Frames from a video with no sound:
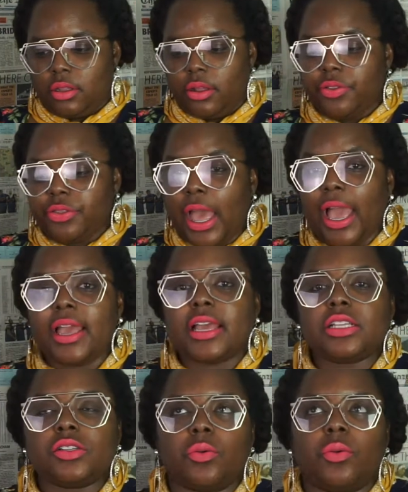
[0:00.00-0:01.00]
That
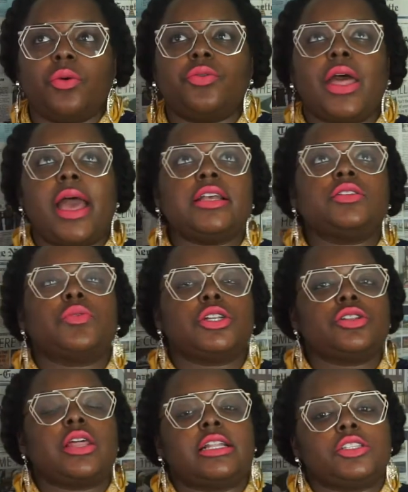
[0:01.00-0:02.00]
is that is
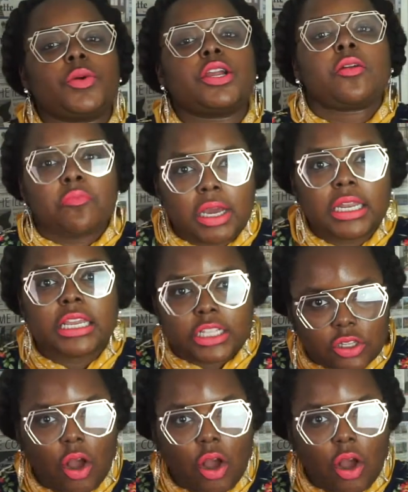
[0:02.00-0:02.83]
what that's where your money is